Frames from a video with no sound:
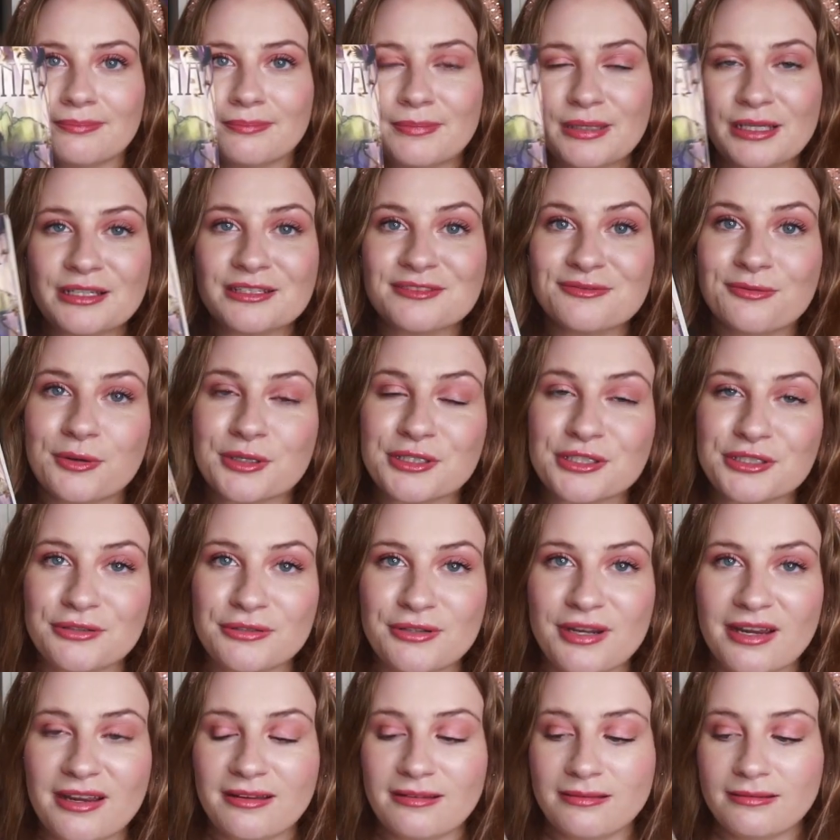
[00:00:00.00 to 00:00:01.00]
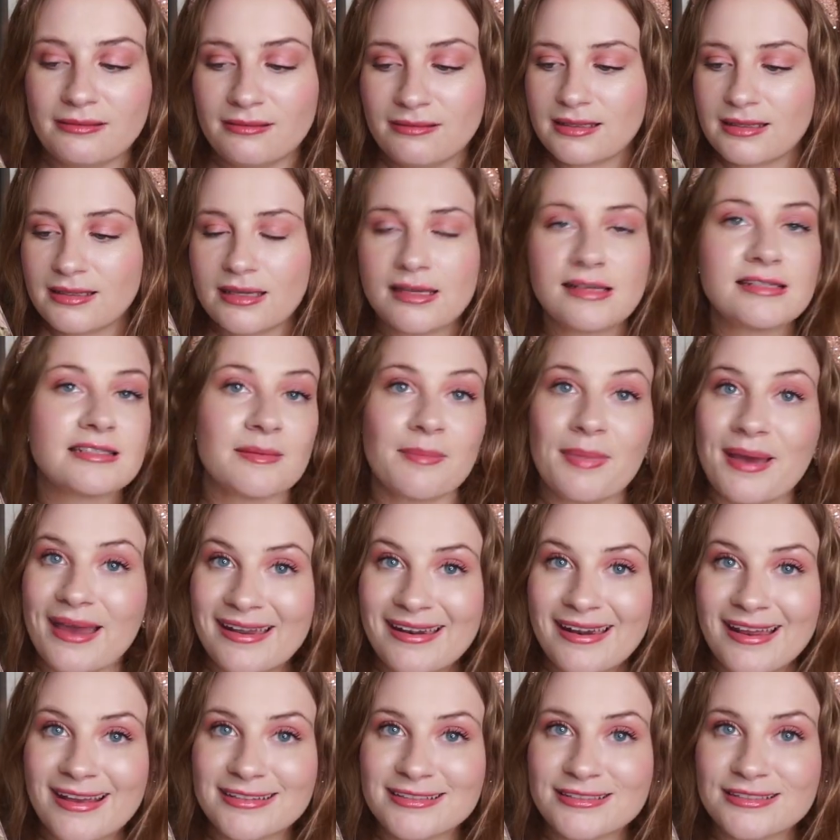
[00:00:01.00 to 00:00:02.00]
because Fortuna is a
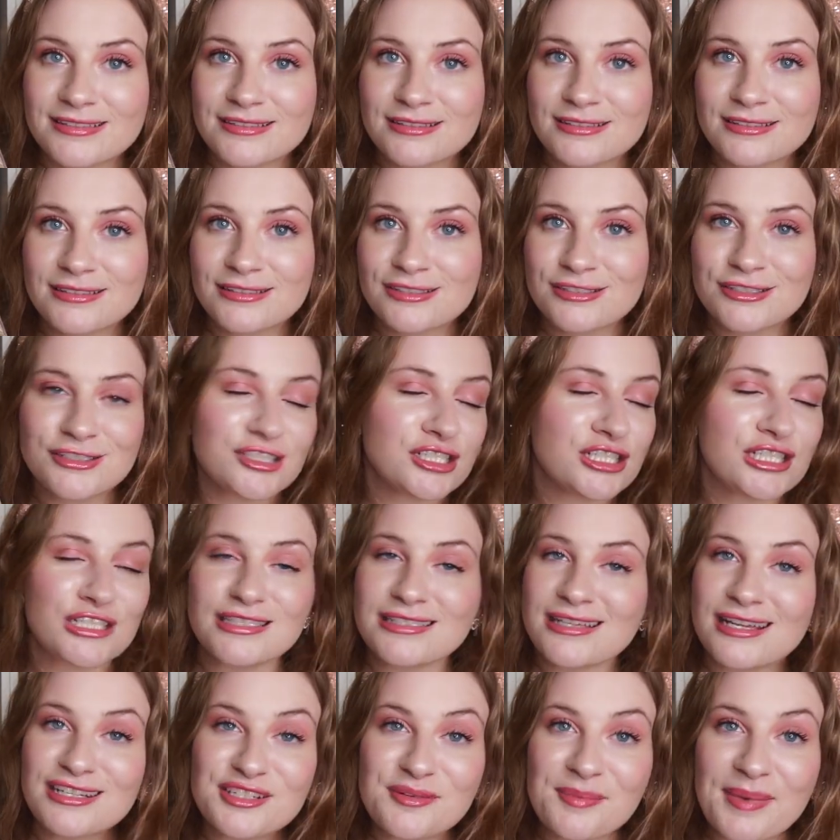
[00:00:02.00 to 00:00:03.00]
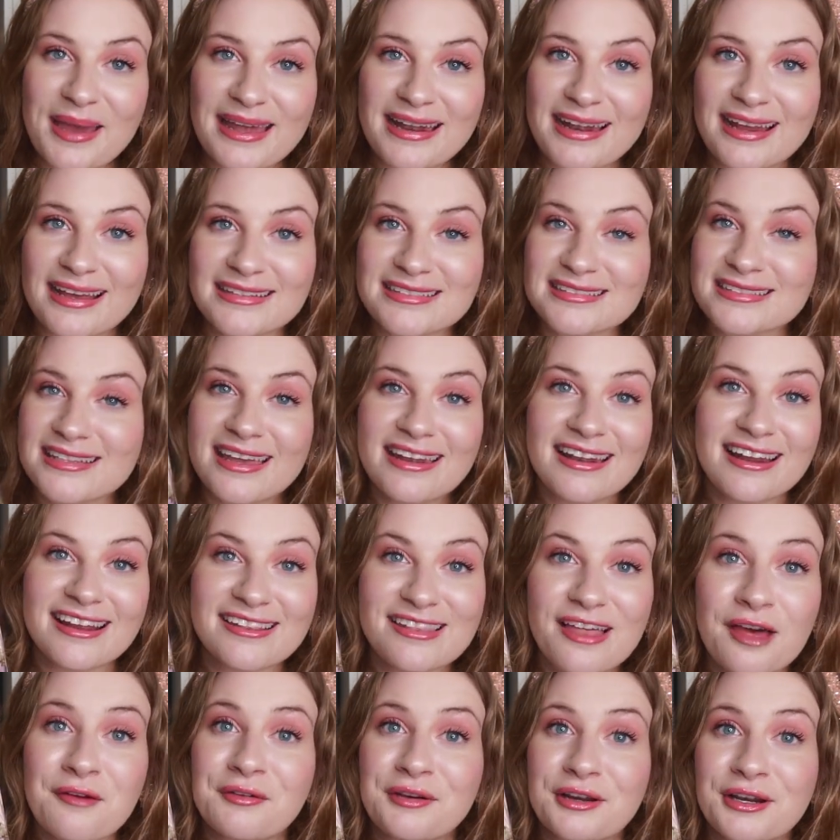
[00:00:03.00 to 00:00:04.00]
badass. She's such a badass and I
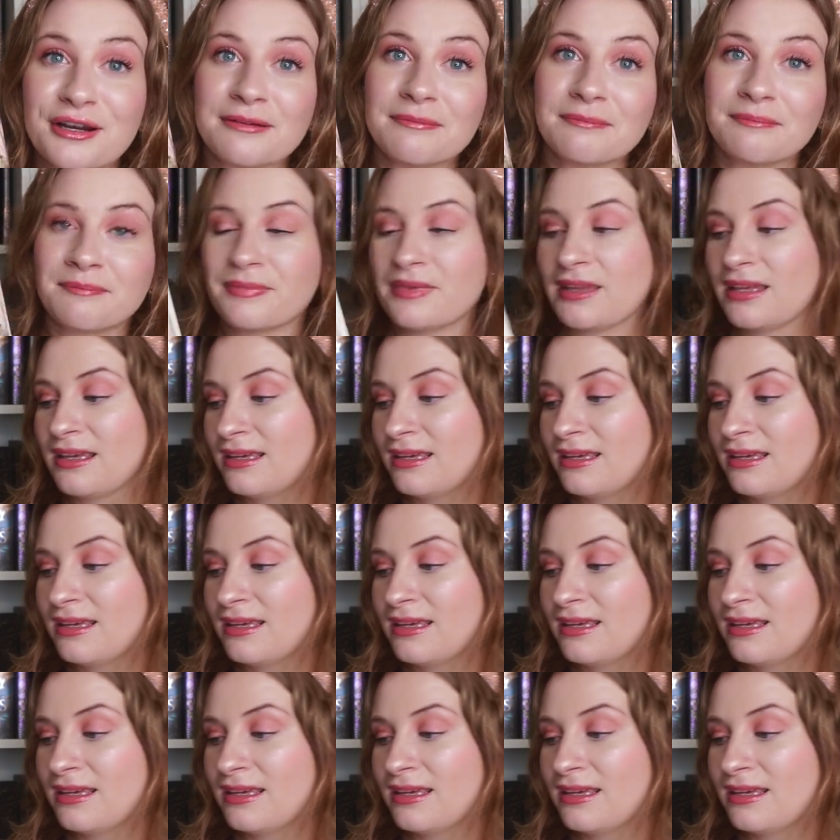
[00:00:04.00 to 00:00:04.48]
love her.